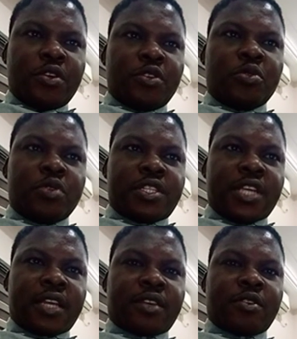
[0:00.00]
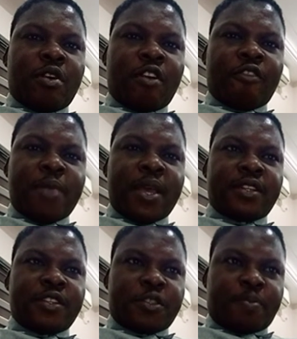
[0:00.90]
to check
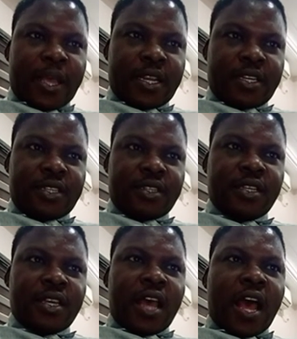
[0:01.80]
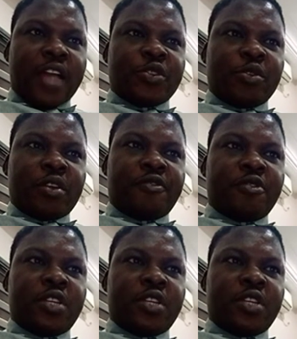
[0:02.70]
government spending, and to review the